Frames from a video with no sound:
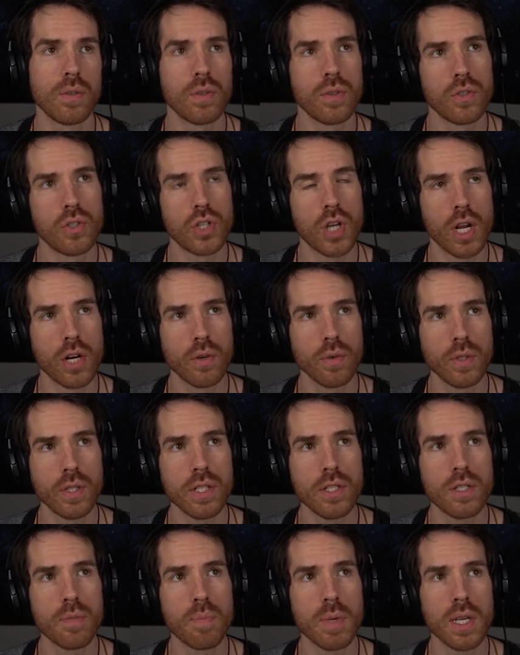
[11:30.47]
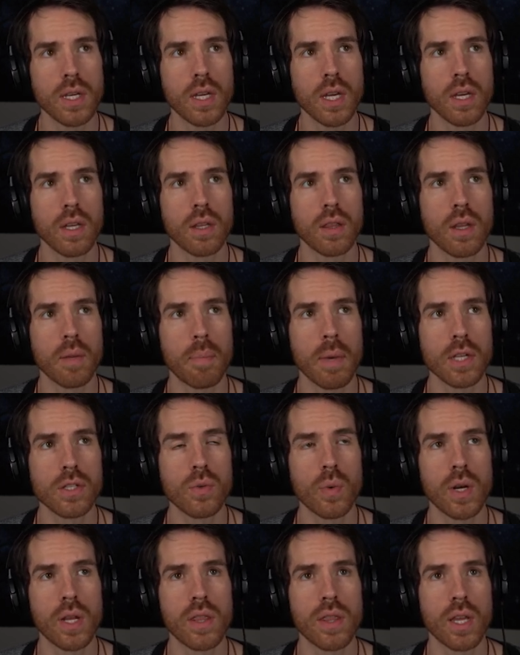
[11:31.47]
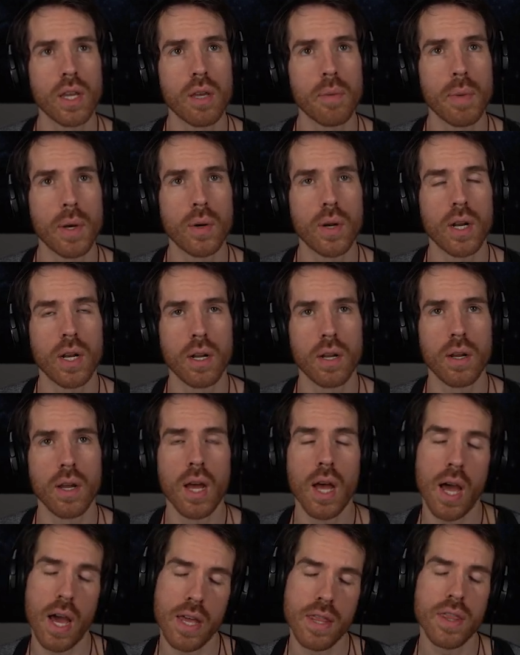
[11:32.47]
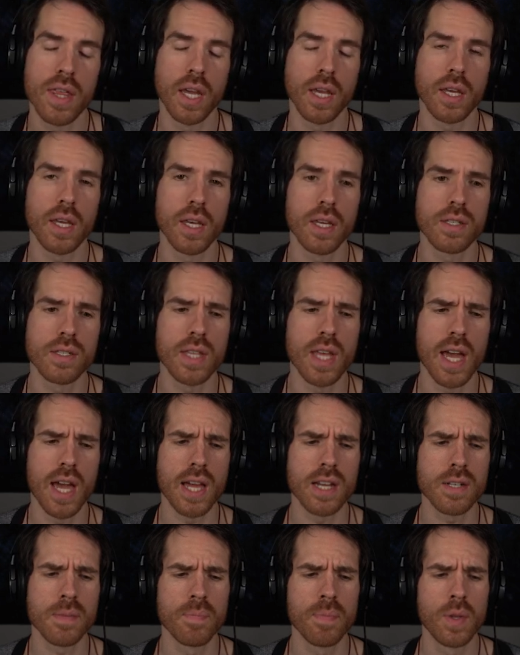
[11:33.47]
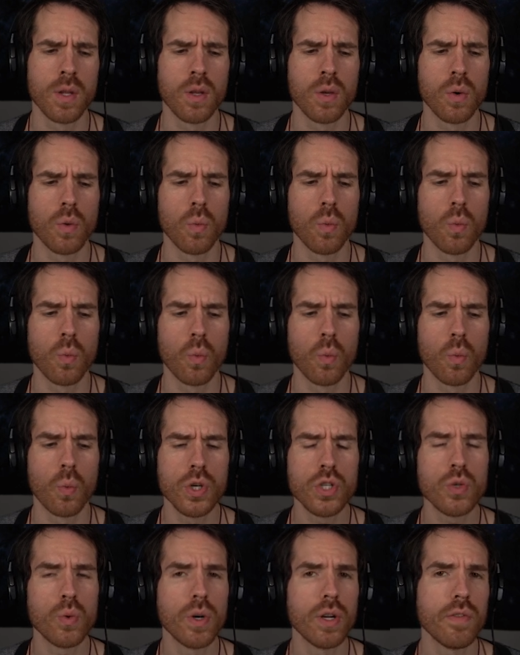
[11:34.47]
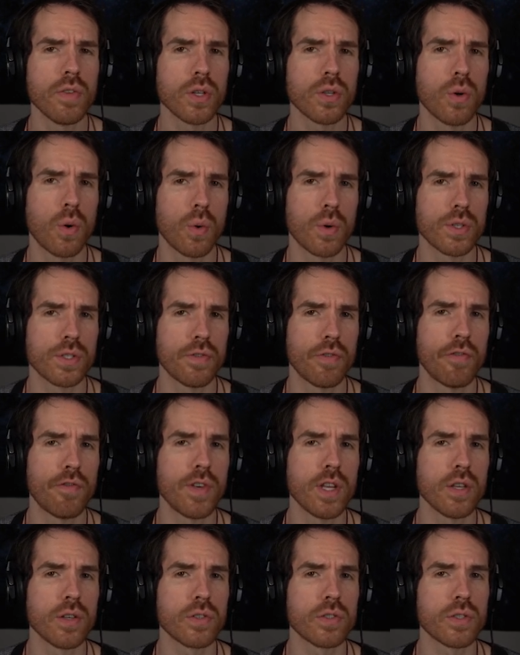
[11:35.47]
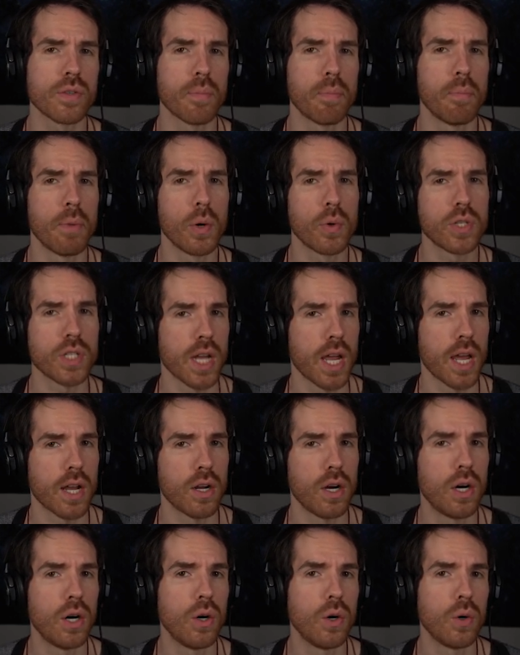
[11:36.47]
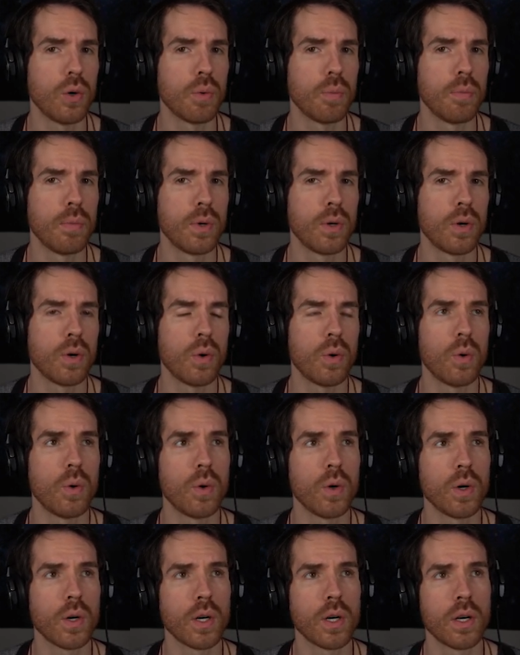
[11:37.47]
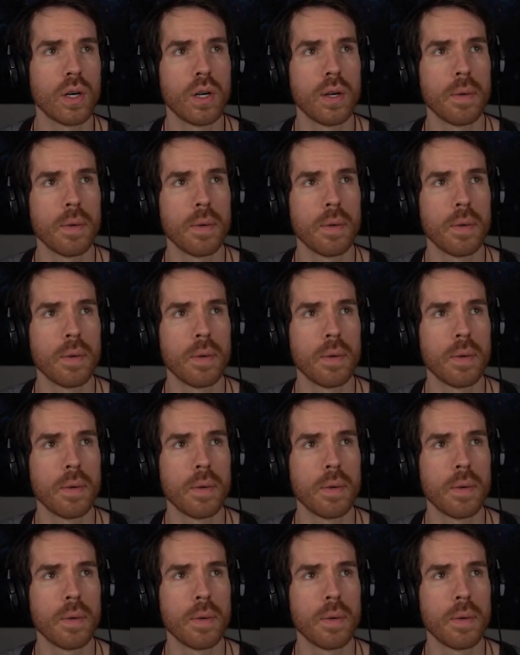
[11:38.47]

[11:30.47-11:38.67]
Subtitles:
Generally speaking, the best way to think about it, I think, is that which one of the chords feels most at home or